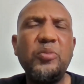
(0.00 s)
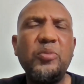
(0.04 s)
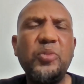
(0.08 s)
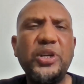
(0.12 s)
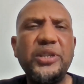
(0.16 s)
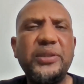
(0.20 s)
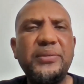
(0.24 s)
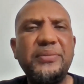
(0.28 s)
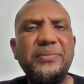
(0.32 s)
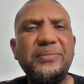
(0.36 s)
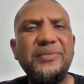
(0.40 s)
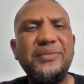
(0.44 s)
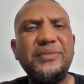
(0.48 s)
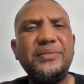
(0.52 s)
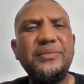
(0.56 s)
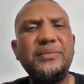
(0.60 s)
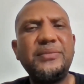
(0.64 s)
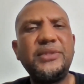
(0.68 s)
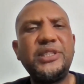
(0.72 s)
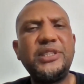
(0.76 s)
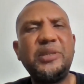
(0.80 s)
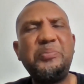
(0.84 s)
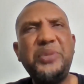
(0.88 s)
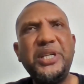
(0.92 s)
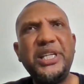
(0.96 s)
But
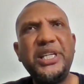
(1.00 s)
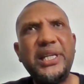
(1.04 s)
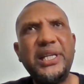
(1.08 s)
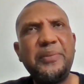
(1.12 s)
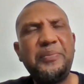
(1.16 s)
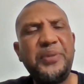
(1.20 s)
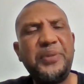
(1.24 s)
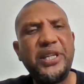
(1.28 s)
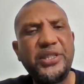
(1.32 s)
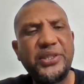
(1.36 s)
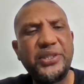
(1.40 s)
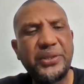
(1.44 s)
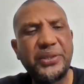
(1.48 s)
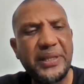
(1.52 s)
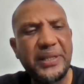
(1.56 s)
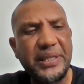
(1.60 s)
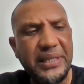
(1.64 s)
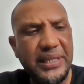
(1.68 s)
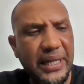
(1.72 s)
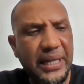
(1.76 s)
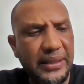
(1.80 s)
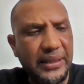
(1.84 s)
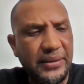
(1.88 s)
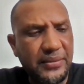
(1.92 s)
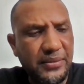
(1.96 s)
the bigger picture is
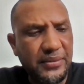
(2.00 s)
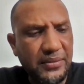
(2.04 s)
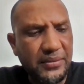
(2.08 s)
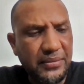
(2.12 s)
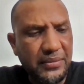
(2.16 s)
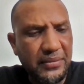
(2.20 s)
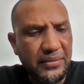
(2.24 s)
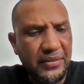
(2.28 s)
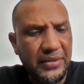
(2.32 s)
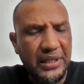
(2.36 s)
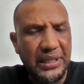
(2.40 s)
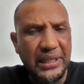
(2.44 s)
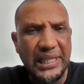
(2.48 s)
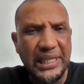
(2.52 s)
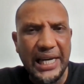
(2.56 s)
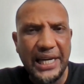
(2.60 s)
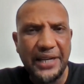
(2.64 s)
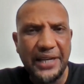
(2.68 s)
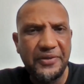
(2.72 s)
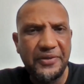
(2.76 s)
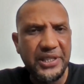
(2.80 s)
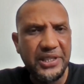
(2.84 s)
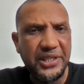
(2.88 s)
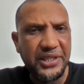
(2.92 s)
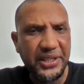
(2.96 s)
that
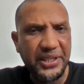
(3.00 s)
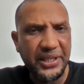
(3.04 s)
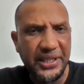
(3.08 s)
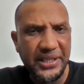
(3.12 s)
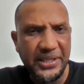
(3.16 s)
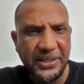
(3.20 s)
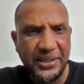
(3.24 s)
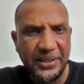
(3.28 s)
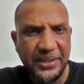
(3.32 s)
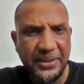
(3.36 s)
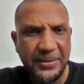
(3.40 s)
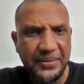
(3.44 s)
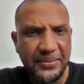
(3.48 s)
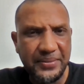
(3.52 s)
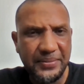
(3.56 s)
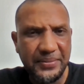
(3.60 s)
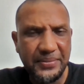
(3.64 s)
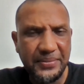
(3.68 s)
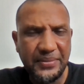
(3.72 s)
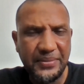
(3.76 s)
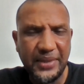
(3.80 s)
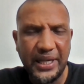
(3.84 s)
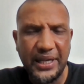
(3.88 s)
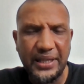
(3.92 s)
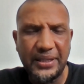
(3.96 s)
life is changing.
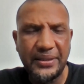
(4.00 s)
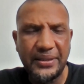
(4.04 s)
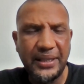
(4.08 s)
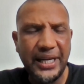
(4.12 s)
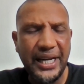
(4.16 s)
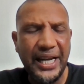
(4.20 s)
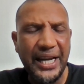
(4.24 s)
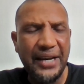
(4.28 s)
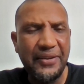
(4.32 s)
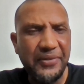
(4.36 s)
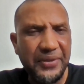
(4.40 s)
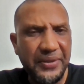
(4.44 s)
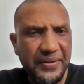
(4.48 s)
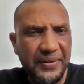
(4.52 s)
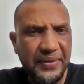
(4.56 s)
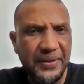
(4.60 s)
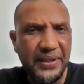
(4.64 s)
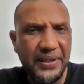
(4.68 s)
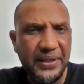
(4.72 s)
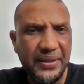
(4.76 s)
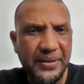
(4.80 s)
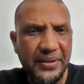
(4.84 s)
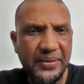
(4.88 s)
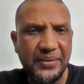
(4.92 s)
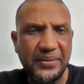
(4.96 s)
And
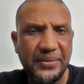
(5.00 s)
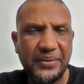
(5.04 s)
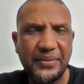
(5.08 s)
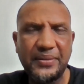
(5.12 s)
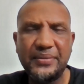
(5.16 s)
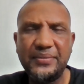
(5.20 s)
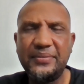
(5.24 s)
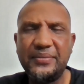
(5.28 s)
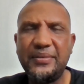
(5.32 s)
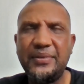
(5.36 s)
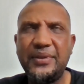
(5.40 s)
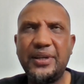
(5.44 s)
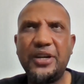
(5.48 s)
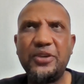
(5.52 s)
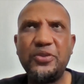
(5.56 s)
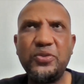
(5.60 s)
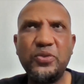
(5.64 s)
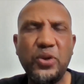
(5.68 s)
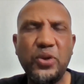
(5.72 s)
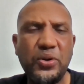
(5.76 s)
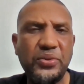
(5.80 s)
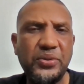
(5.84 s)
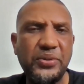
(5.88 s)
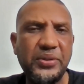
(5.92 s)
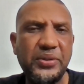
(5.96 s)
everything
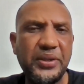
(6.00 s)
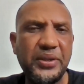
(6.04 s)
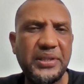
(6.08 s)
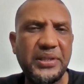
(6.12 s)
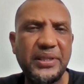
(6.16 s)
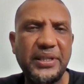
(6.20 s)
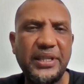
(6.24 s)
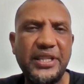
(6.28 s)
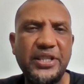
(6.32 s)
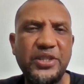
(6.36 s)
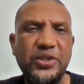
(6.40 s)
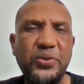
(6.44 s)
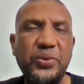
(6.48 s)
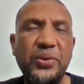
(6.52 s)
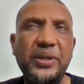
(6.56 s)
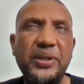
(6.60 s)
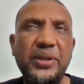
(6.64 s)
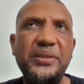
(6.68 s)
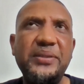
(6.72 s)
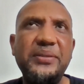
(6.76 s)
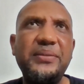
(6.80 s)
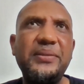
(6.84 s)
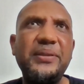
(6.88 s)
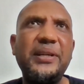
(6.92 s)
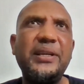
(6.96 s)
around us is
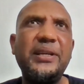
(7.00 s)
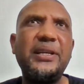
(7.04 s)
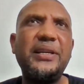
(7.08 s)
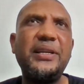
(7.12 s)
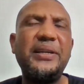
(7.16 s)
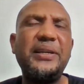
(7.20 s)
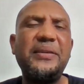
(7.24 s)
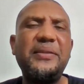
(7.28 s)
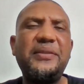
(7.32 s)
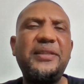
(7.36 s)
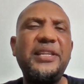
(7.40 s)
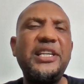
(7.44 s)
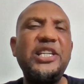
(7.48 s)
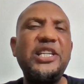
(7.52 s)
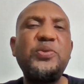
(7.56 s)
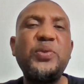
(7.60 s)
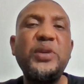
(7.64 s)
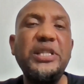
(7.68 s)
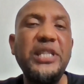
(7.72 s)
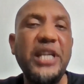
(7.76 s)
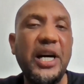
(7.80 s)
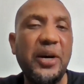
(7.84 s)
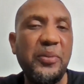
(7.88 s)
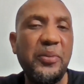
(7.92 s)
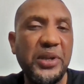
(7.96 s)
going, things
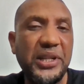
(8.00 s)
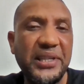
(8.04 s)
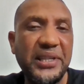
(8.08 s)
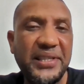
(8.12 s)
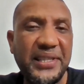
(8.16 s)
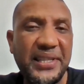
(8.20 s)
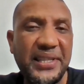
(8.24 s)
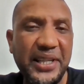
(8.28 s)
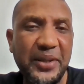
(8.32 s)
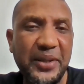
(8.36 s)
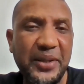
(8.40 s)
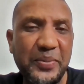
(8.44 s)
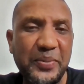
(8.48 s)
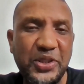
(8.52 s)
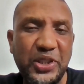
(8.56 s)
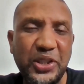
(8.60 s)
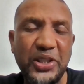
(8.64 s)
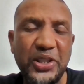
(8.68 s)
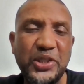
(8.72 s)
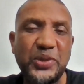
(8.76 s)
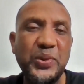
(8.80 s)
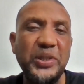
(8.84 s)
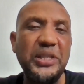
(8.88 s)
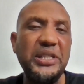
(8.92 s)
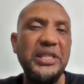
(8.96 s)
will not be the same.
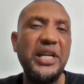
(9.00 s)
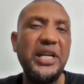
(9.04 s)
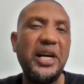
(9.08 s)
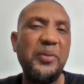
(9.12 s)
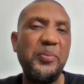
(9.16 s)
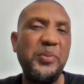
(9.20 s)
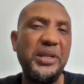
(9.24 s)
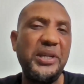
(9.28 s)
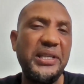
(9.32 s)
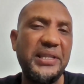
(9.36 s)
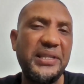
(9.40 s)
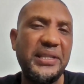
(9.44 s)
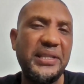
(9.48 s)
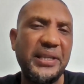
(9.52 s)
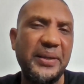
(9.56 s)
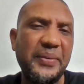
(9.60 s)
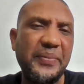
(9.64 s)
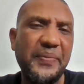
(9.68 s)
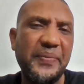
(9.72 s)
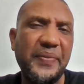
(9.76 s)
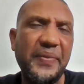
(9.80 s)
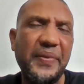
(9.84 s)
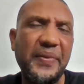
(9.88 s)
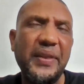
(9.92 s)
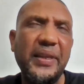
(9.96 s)
Church will not be the
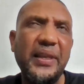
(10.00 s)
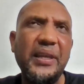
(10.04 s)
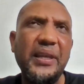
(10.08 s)
same.